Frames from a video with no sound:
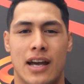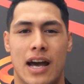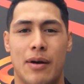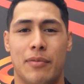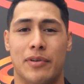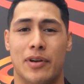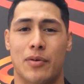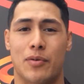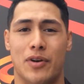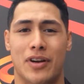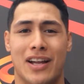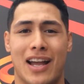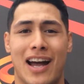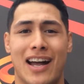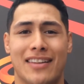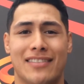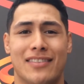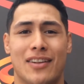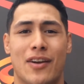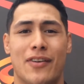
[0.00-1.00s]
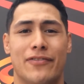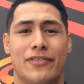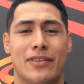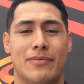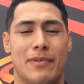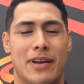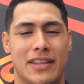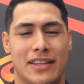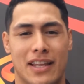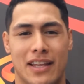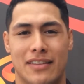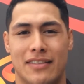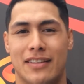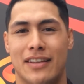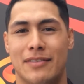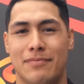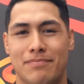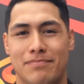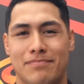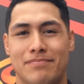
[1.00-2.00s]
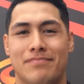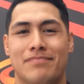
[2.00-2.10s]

going to work hard to hopefully make that team.